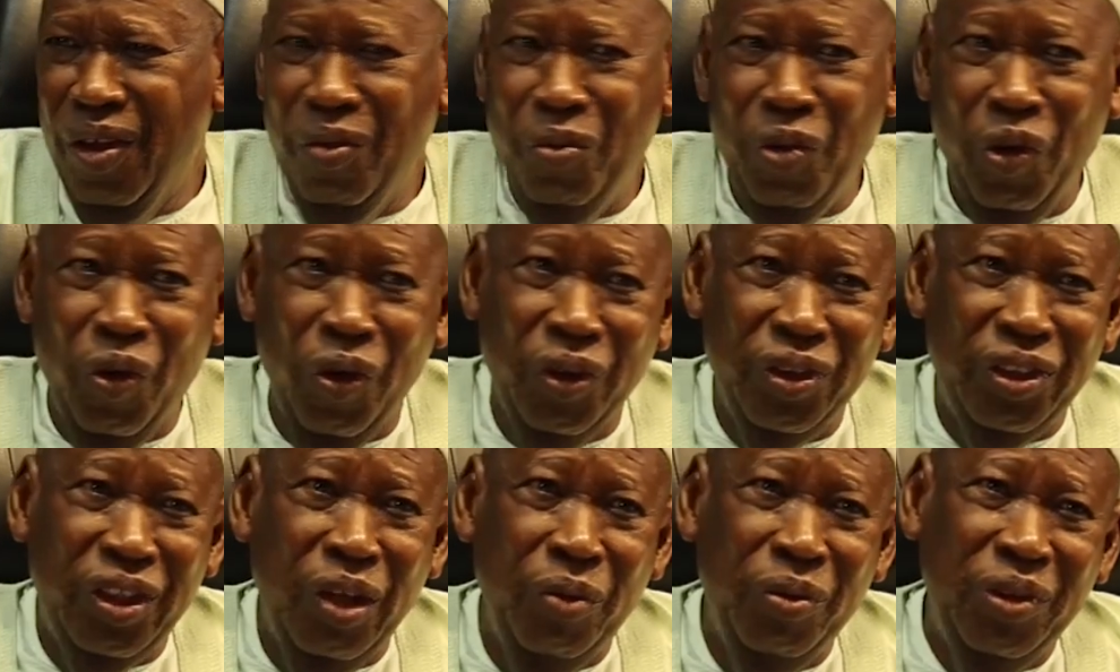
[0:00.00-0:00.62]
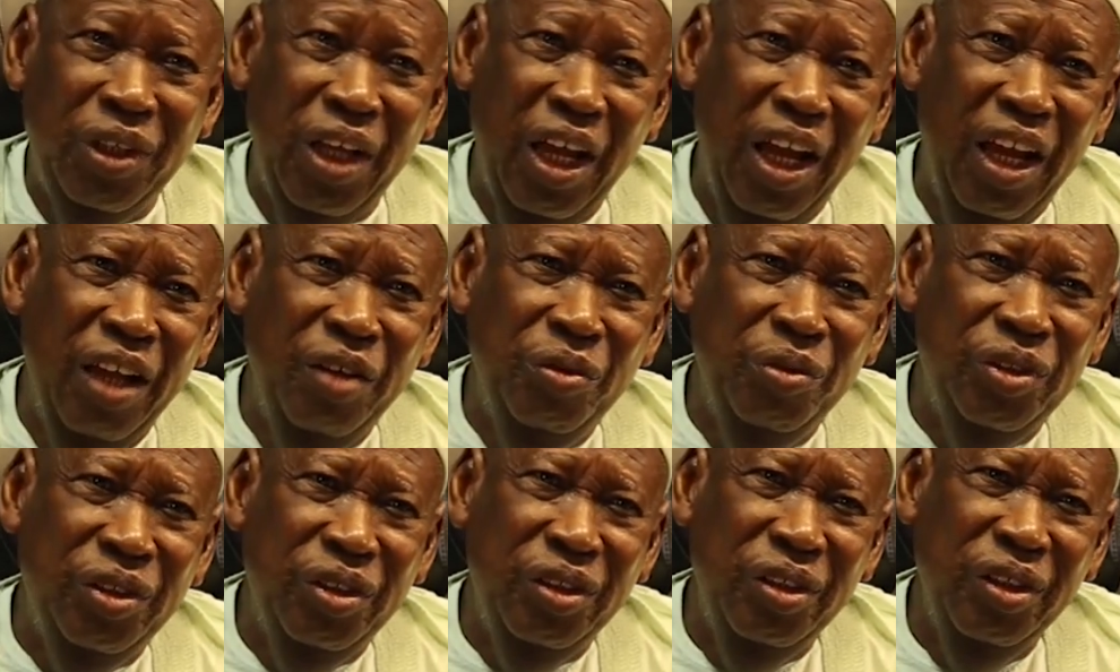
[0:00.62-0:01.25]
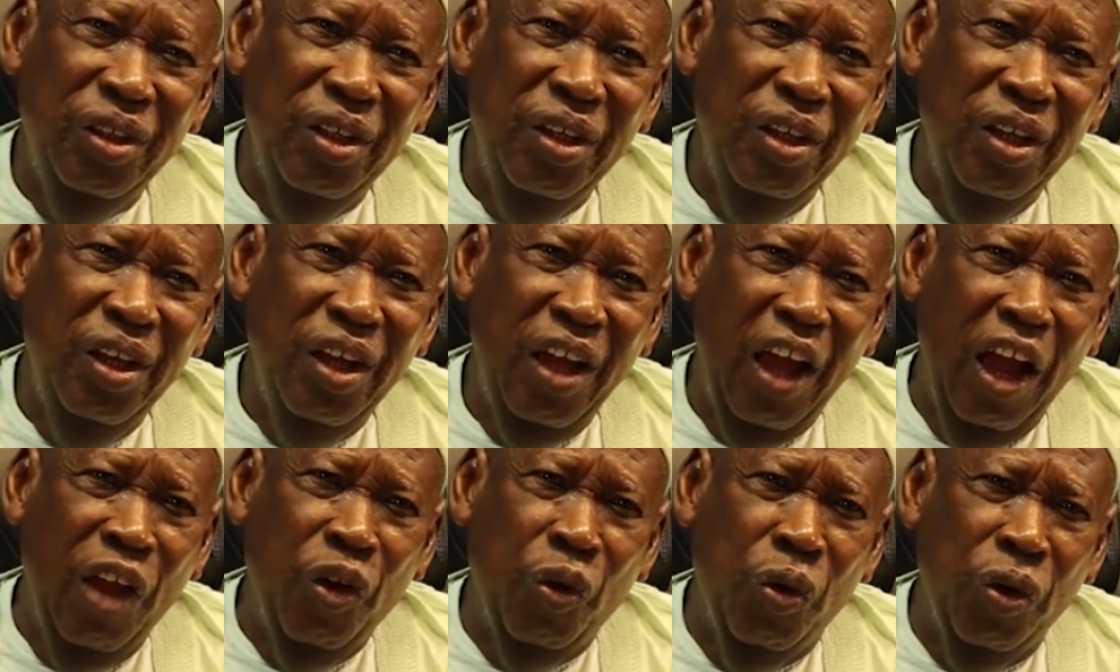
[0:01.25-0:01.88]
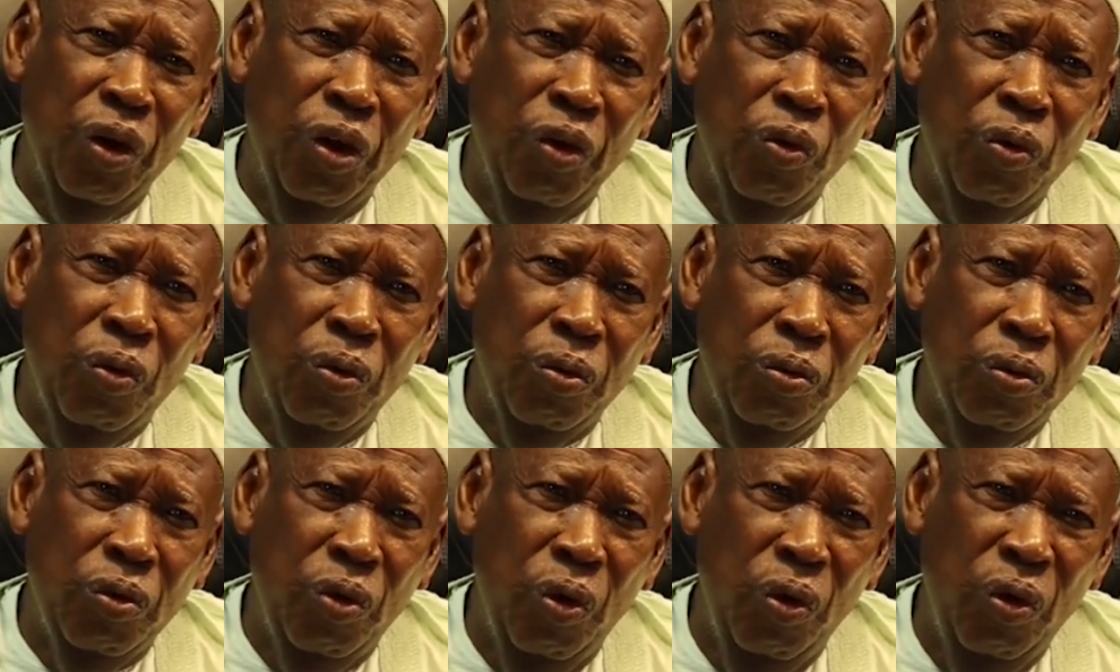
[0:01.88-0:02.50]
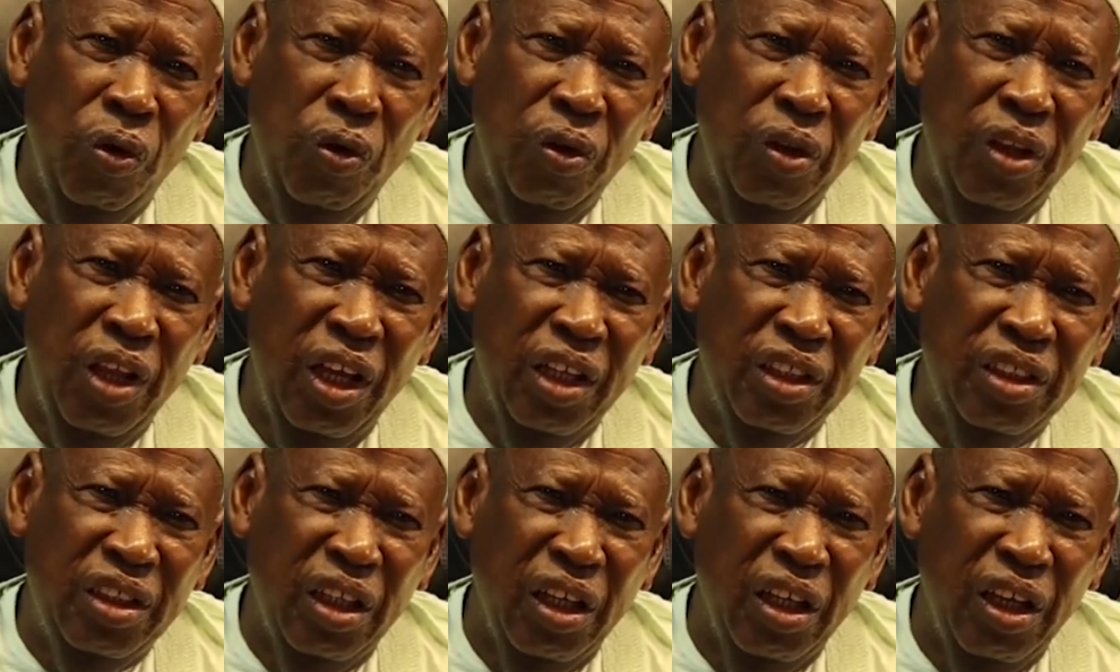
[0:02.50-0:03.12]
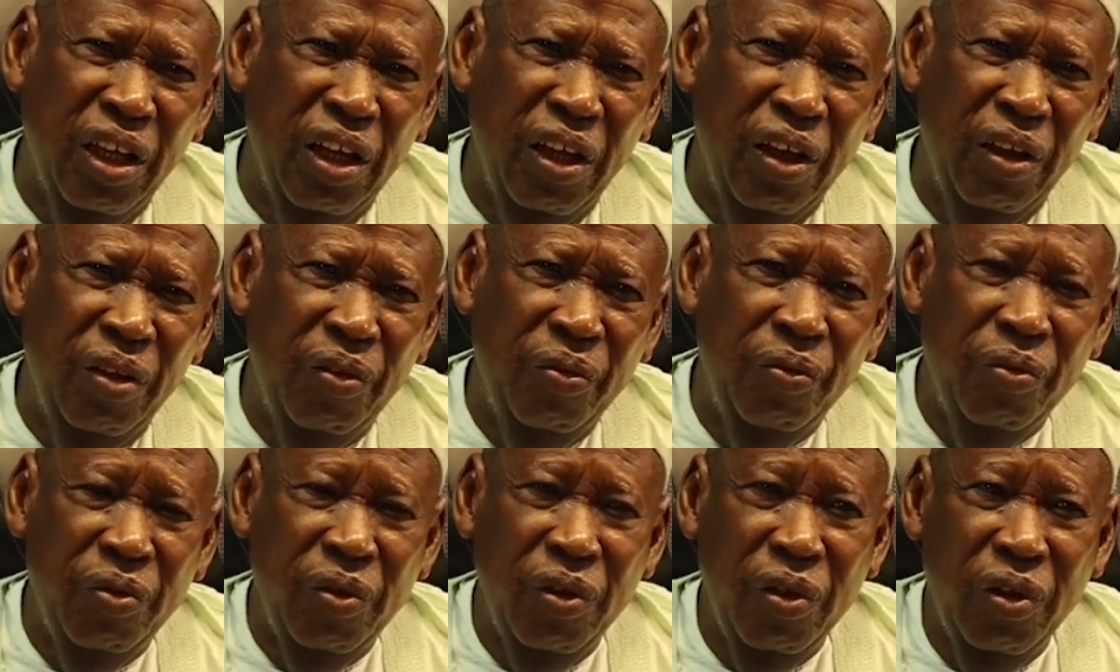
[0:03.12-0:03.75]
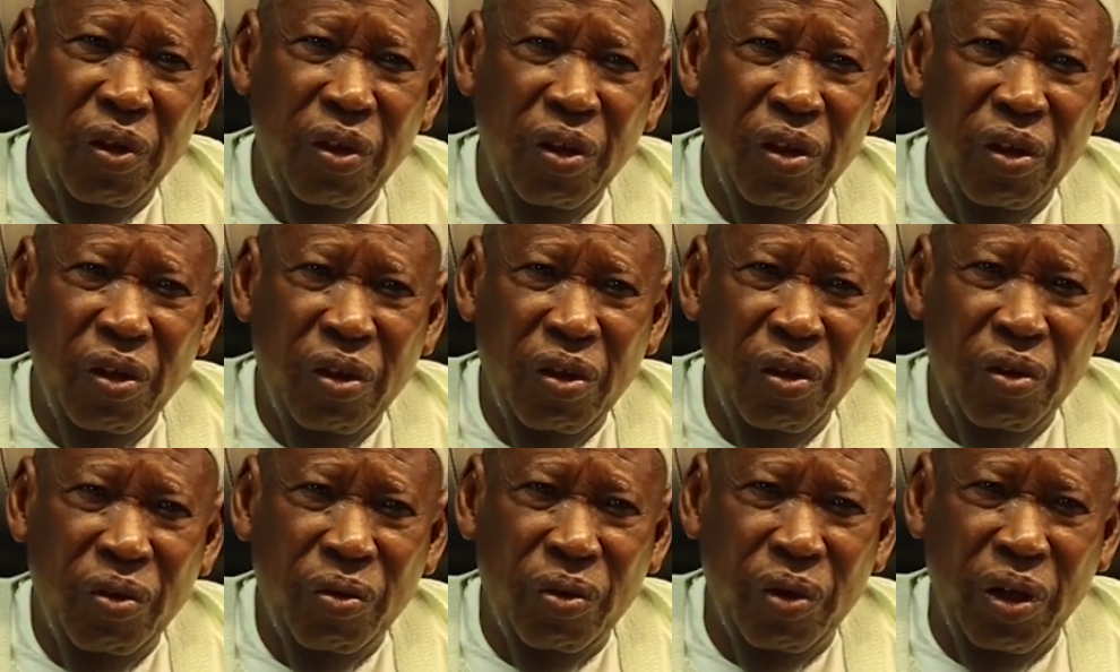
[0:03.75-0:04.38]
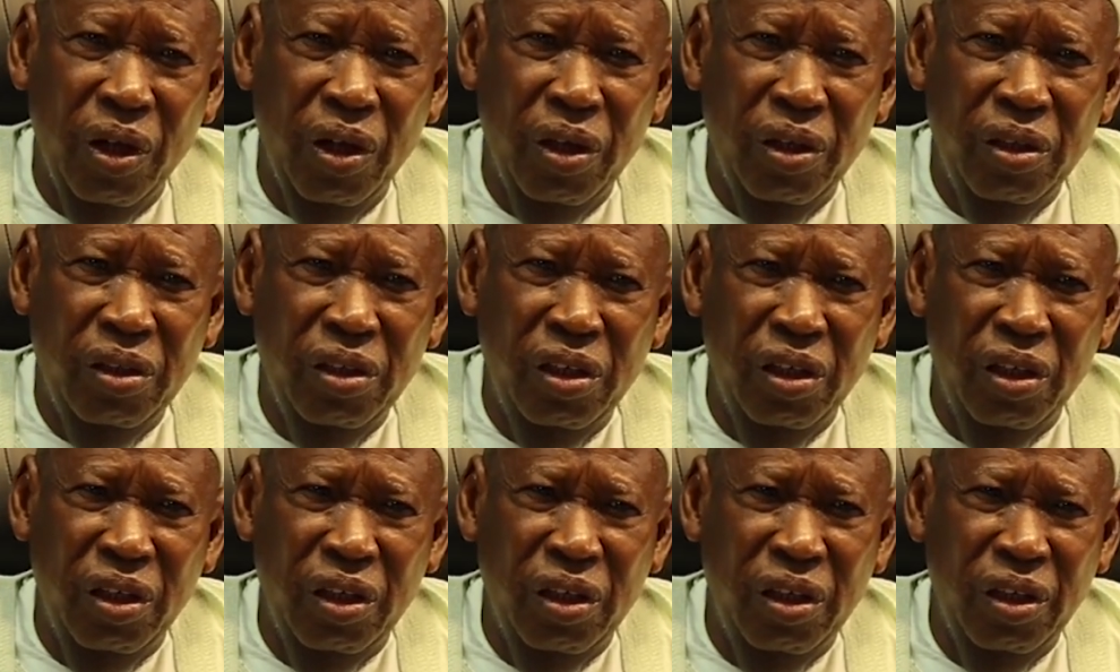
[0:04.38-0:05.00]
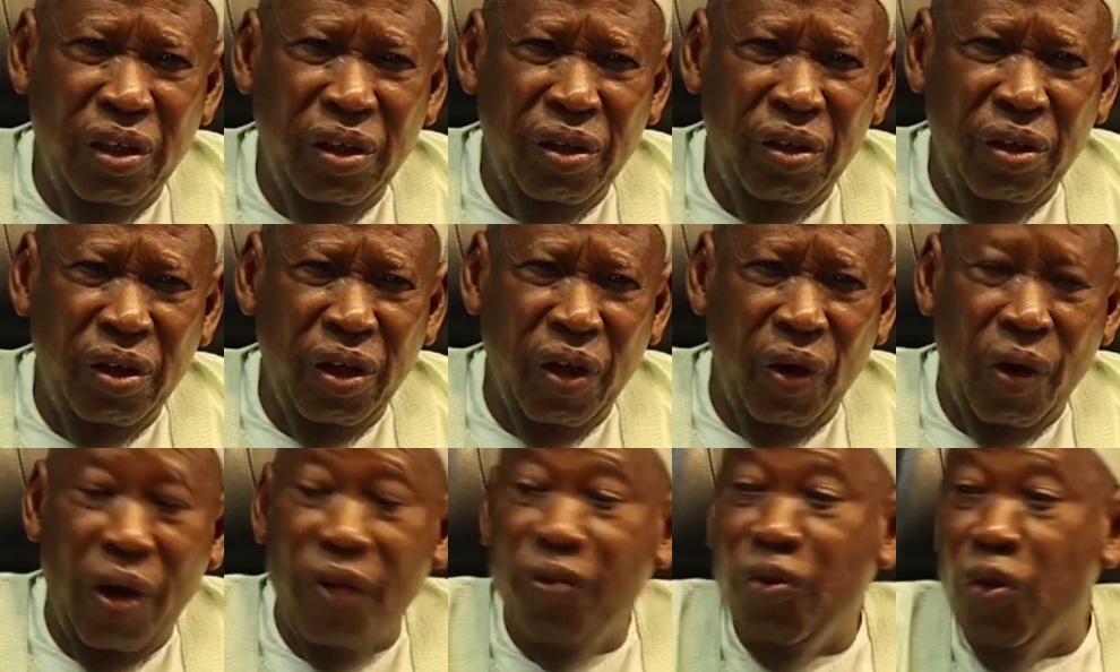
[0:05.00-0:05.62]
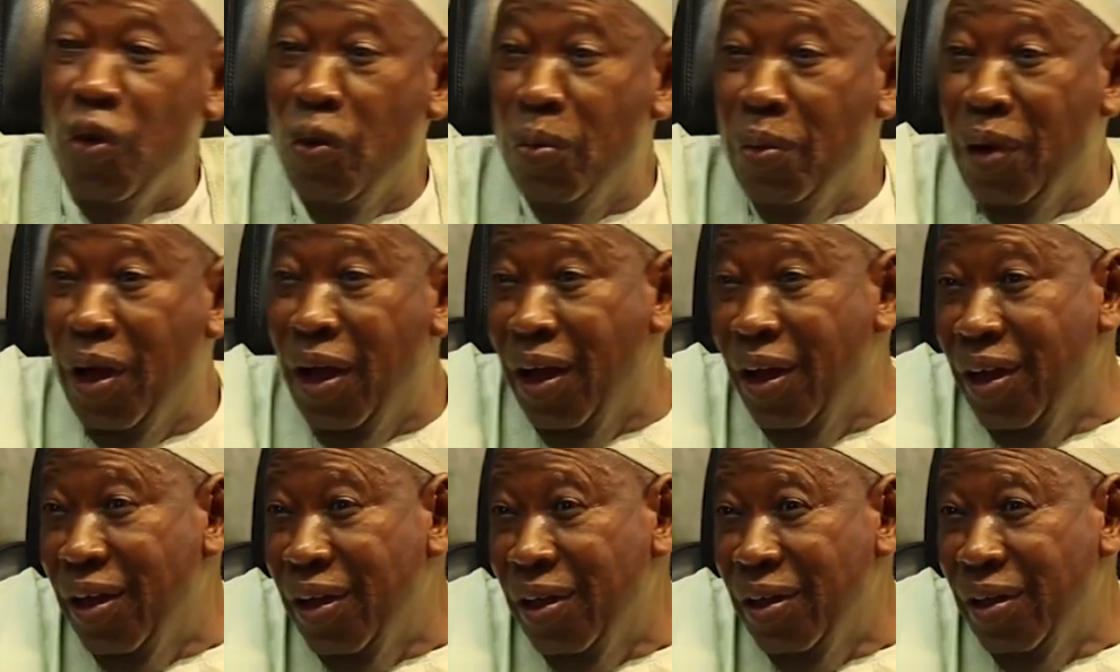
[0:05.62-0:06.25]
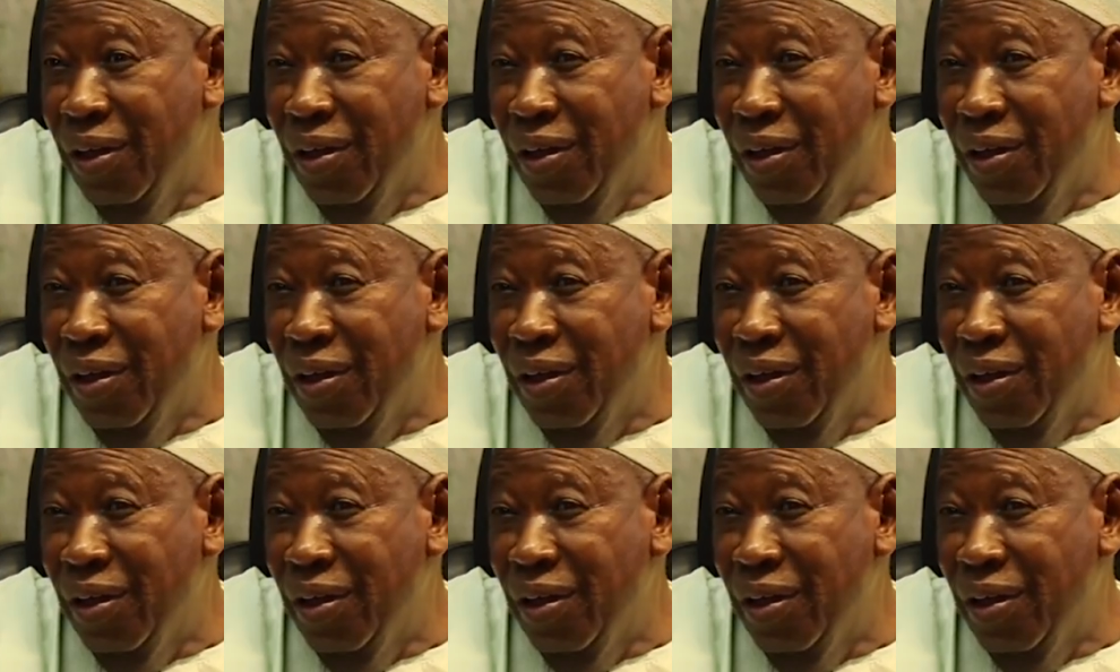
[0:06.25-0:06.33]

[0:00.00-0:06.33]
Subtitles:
Because sometimes I could recall that when our former